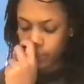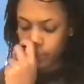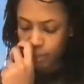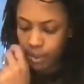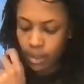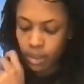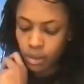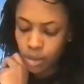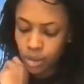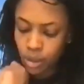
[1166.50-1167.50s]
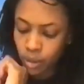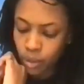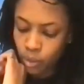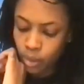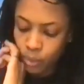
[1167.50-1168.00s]
maybe, yeah, could you talk a
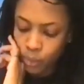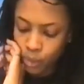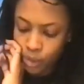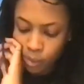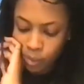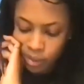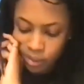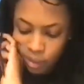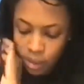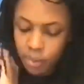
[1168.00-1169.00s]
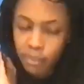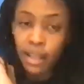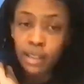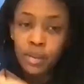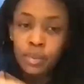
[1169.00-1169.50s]
little bit more to, I mean,
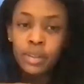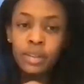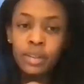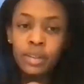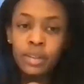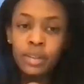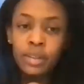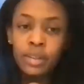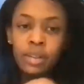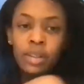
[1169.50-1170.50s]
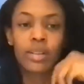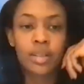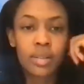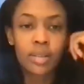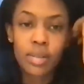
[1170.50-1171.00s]
palatability.
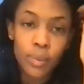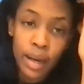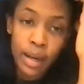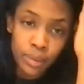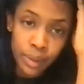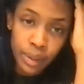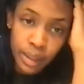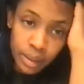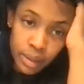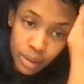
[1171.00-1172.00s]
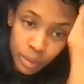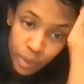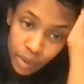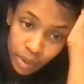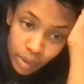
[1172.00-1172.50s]
wow, mm. really took
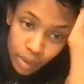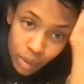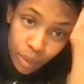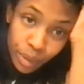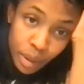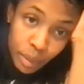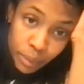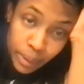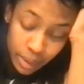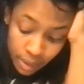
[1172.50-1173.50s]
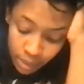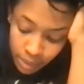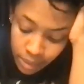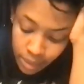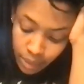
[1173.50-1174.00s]
me to a couple
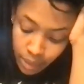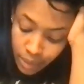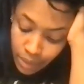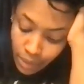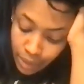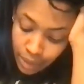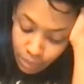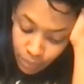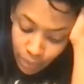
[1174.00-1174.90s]
places. Mm.